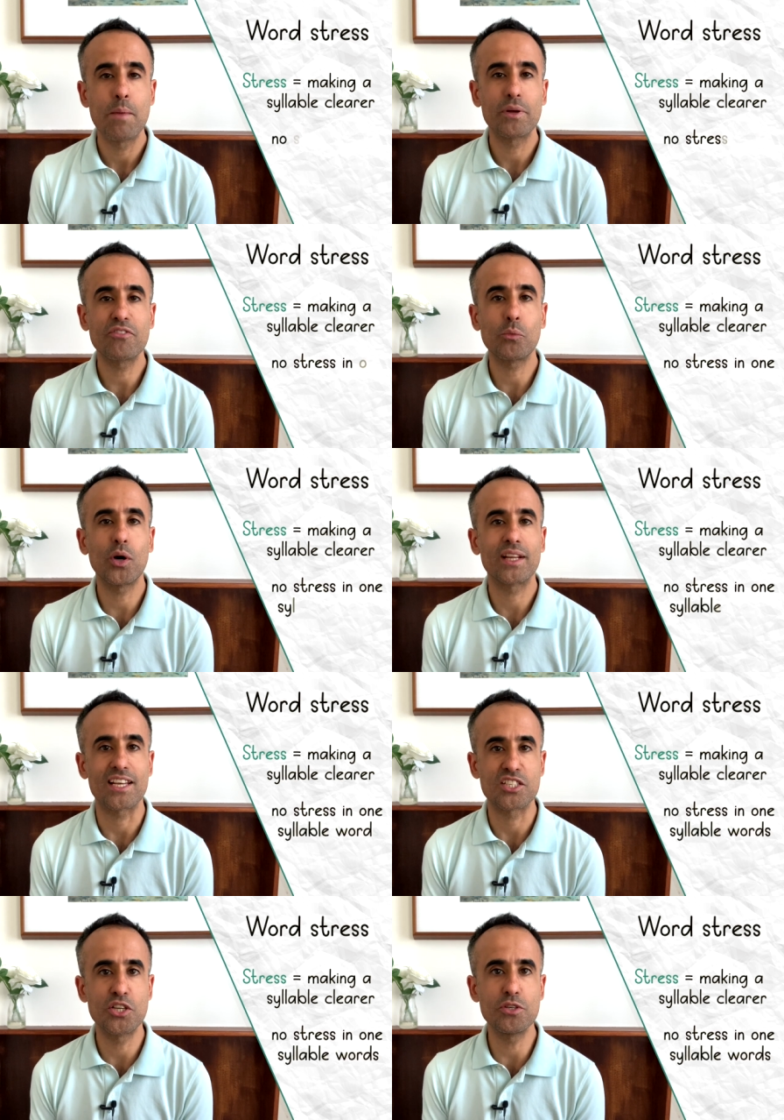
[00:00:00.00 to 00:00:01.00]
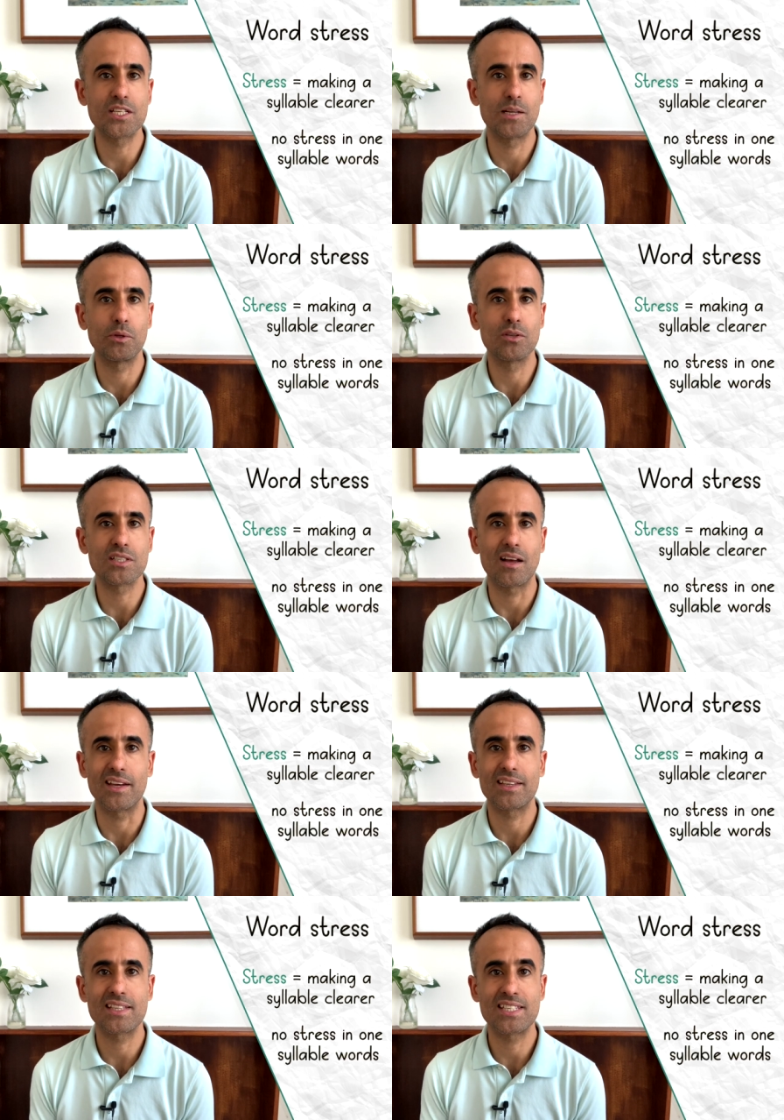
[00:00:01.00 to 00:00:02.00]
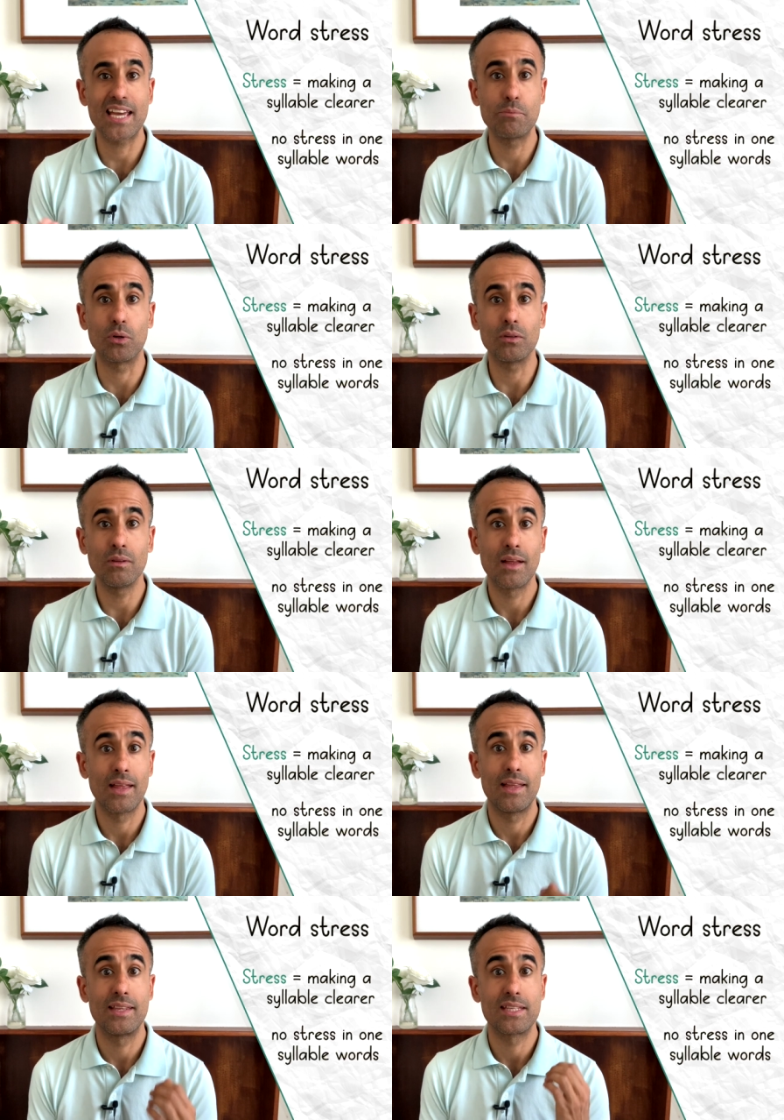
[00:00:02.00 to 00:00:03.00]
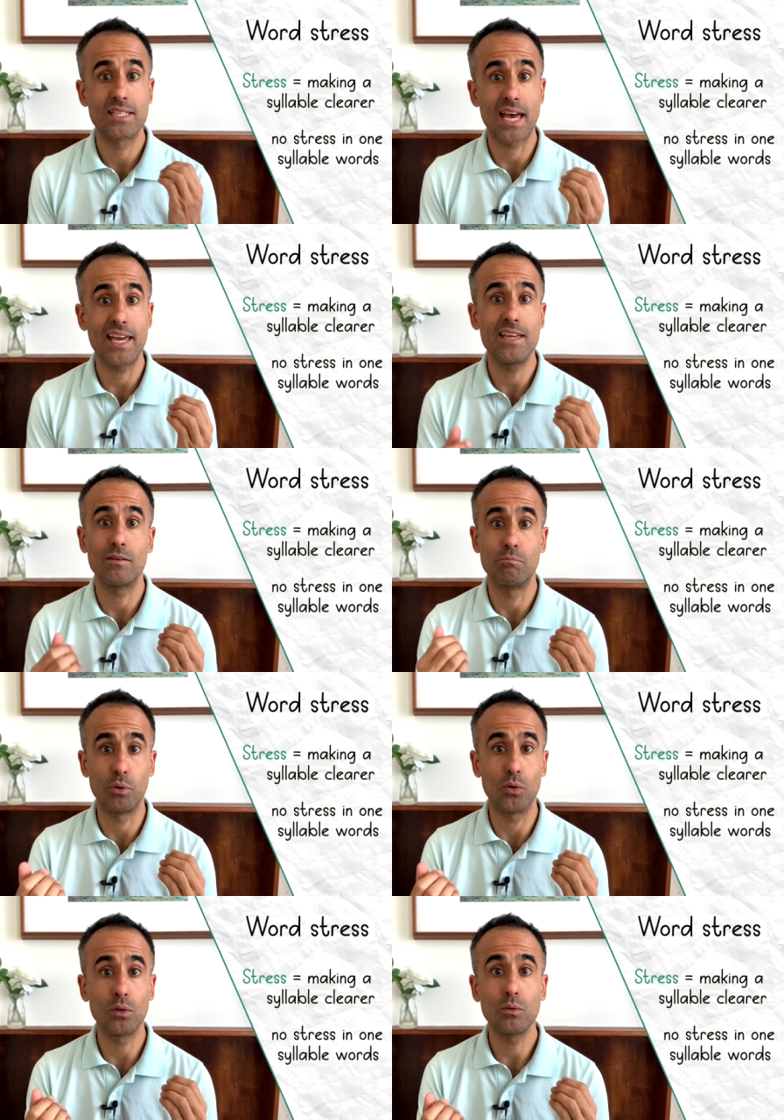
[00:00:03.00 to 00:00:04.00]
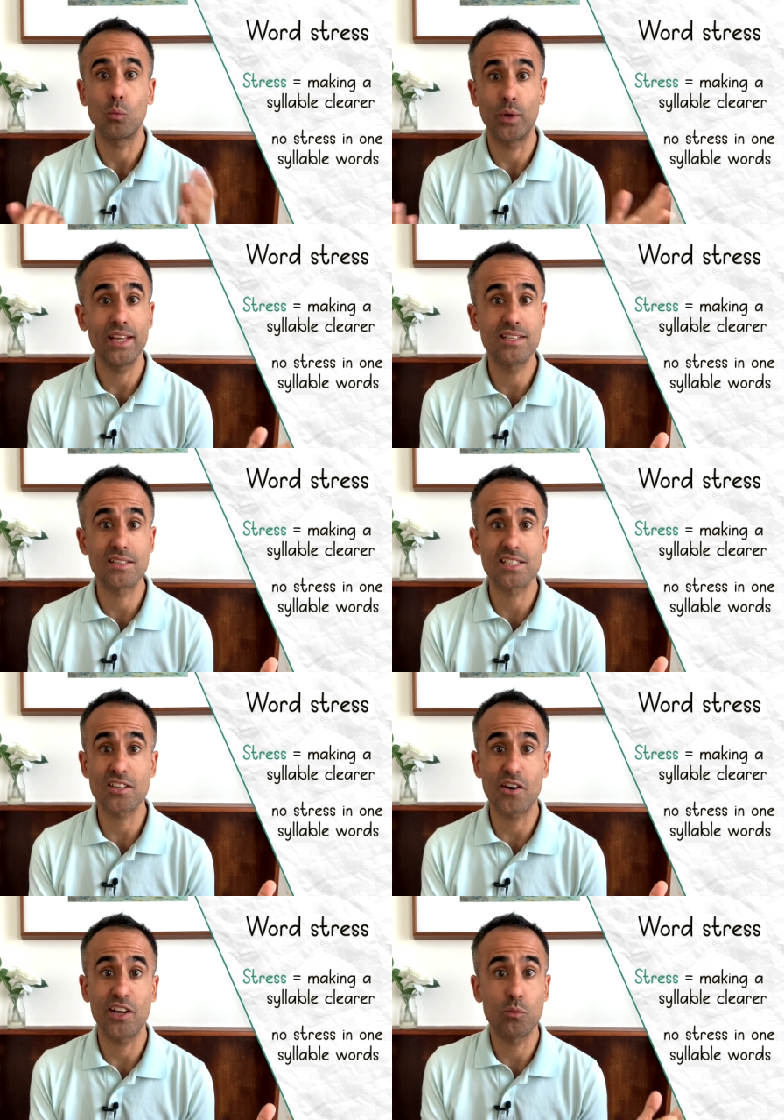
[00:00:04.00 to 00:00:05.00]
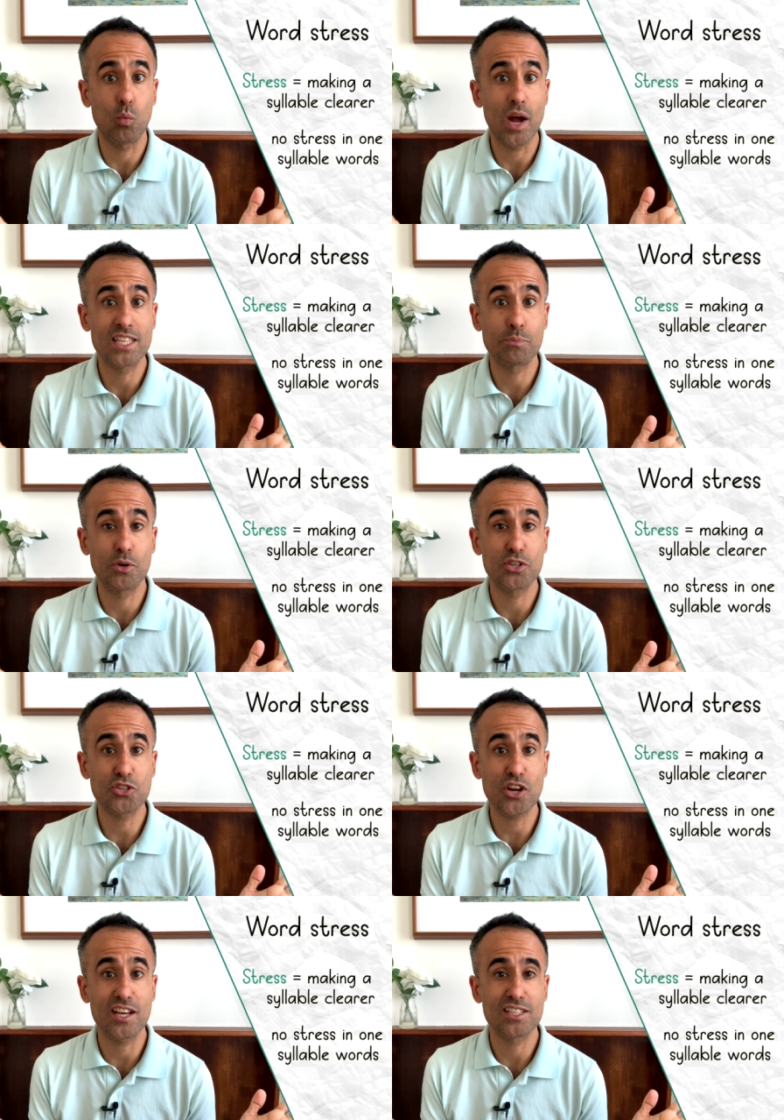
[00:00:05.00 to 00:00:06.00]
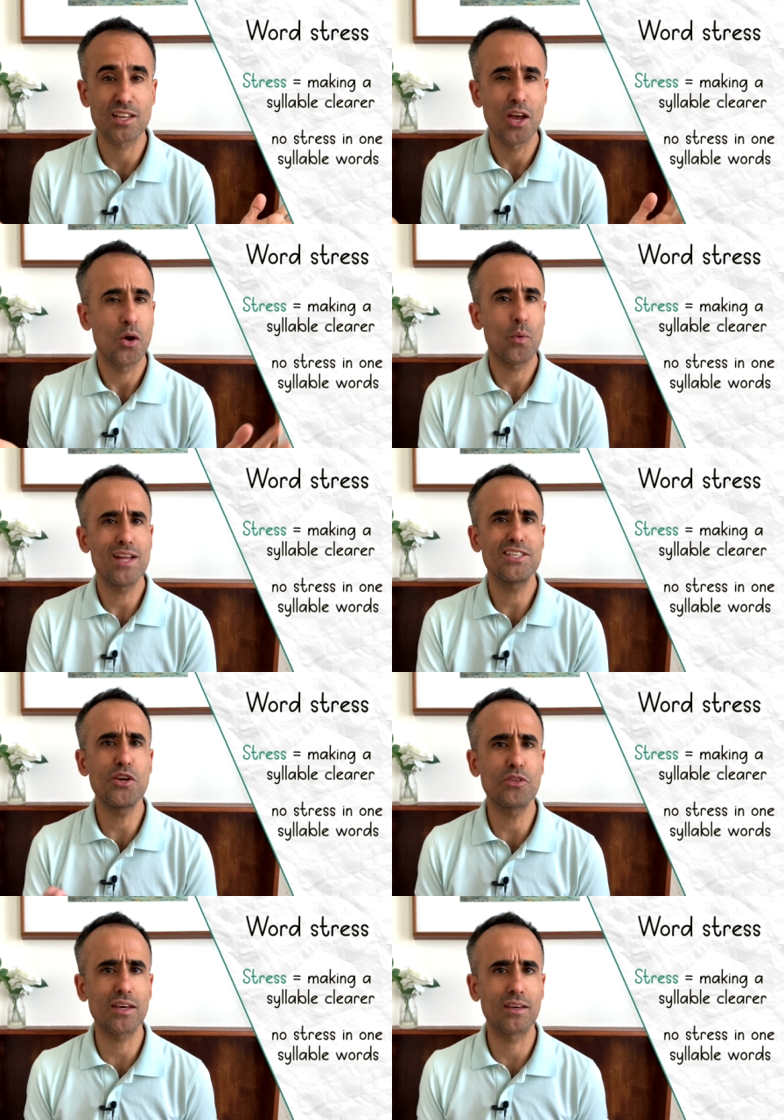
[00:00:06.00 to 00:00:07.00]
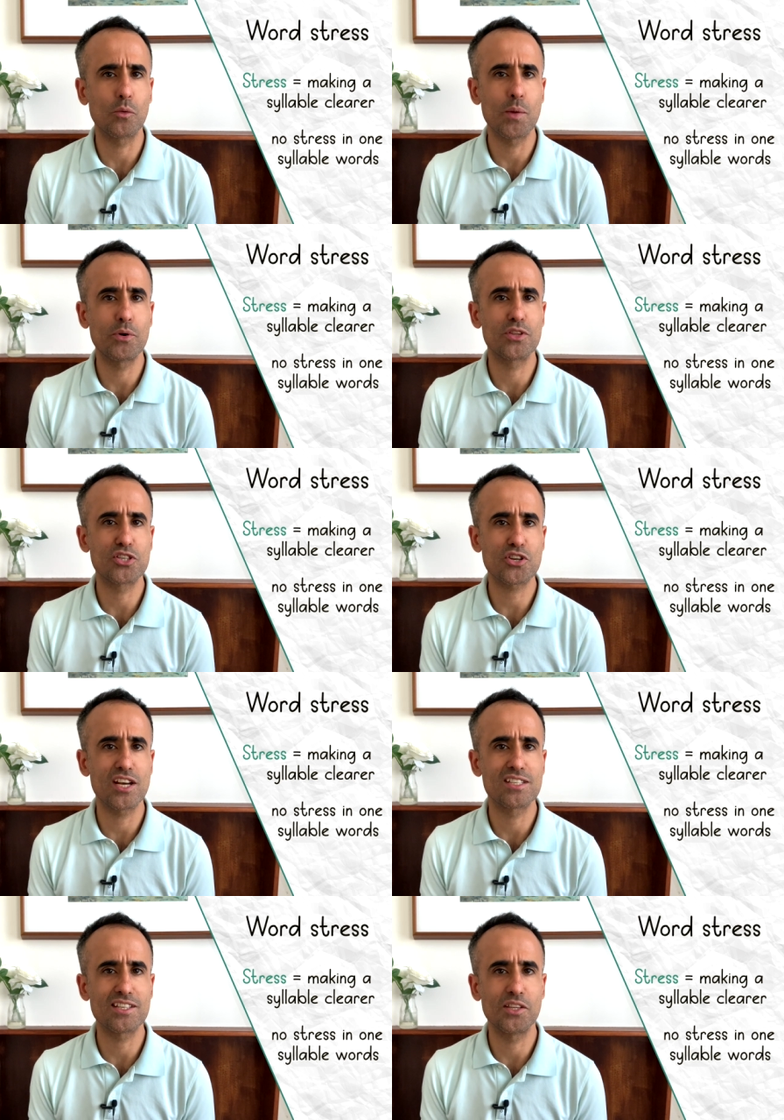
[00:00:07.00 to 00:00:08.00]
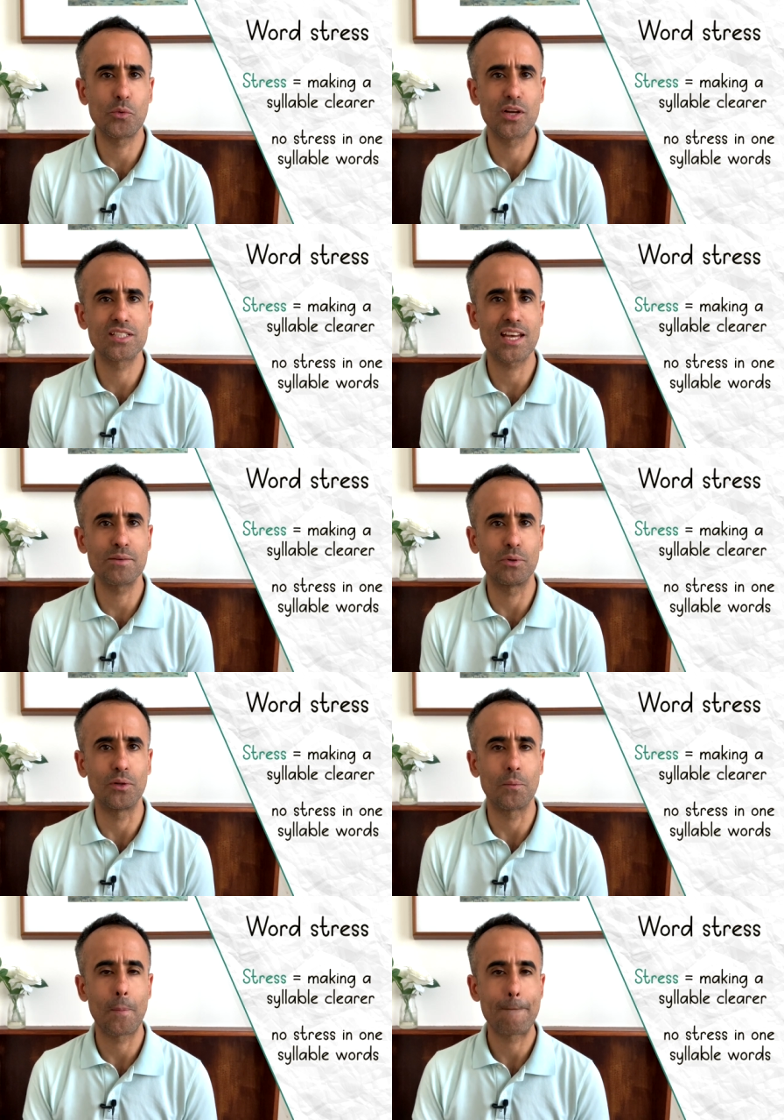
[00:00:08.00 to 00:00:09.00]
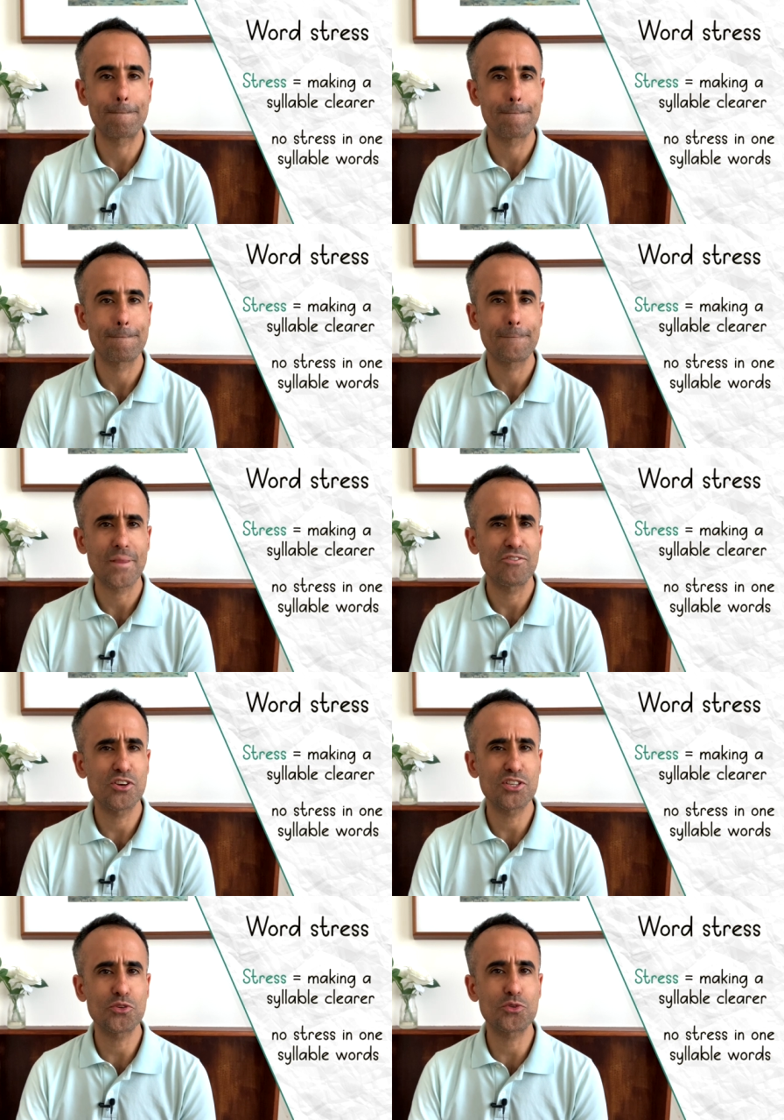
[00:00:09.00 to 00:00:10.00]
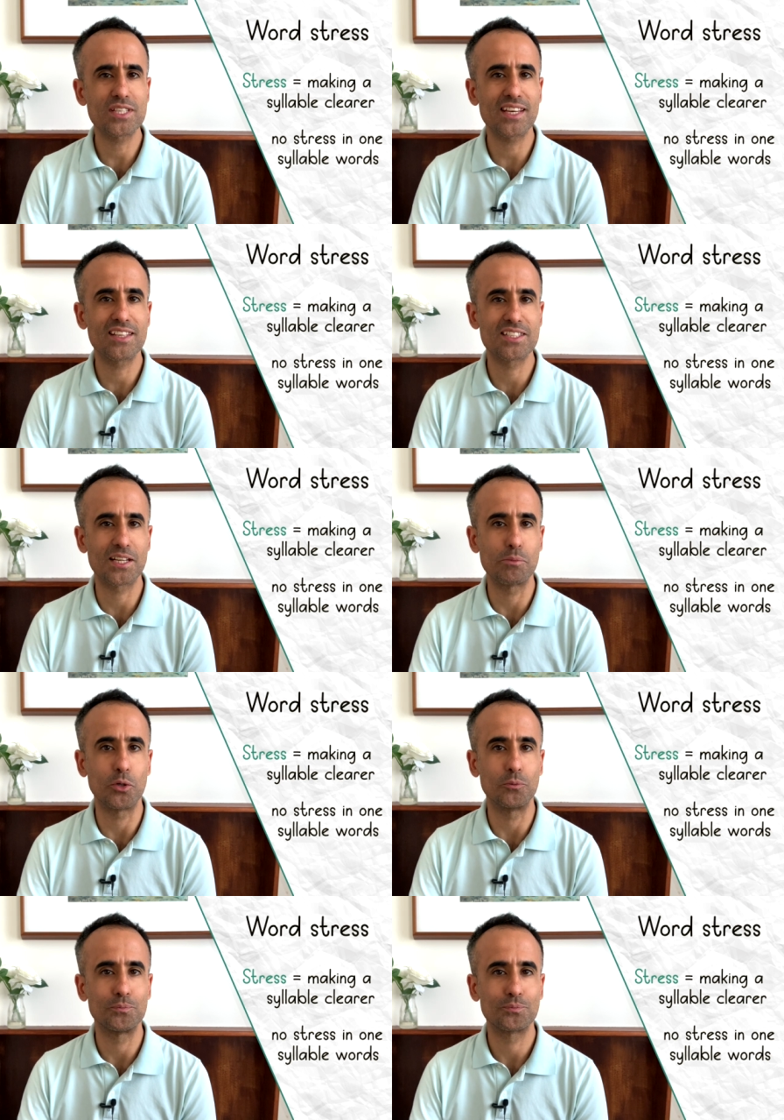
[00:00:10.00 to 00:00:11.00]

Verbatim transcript: But if a word has two syllables, like table, tay and ball, we need to decide where to put the stress. Where do you think we put the stress in the word table? First or second syllable?